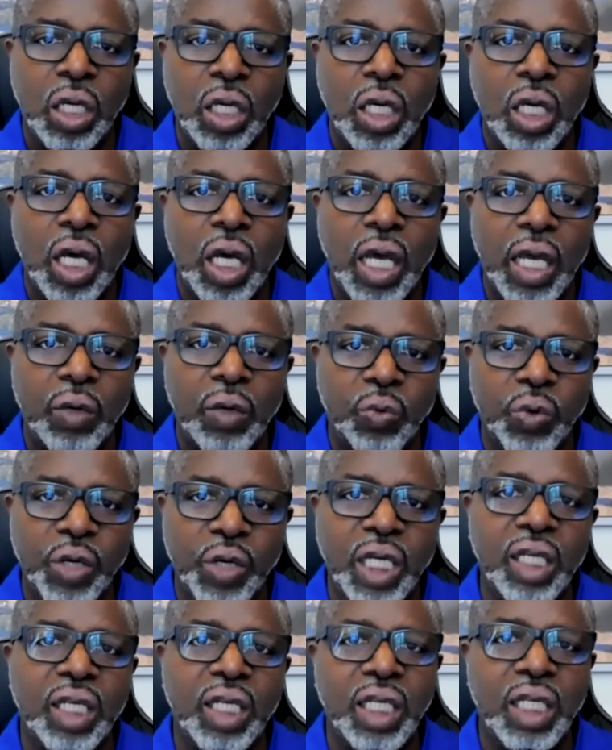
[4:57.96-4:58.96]

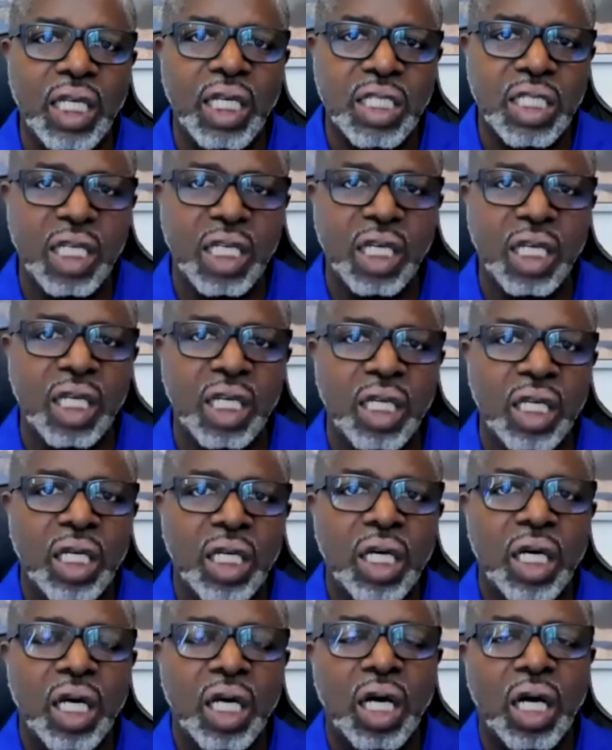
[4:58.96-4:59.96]
realistic
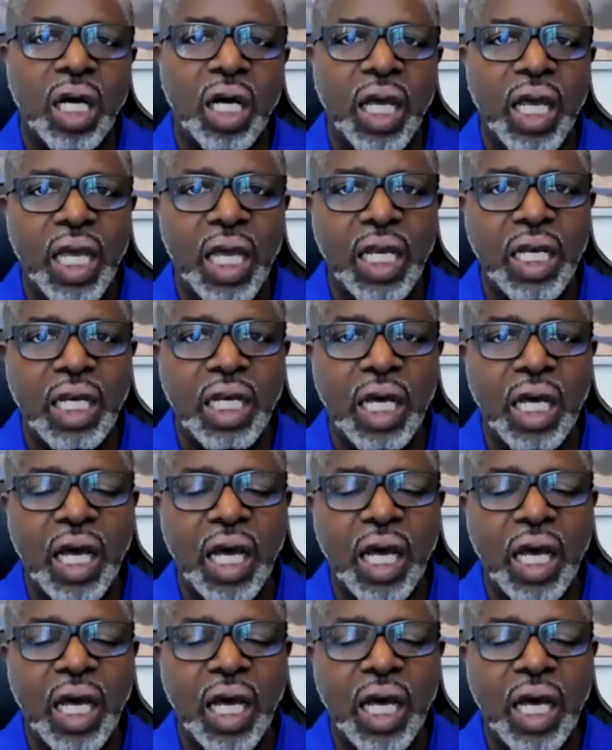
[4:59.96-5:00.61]
and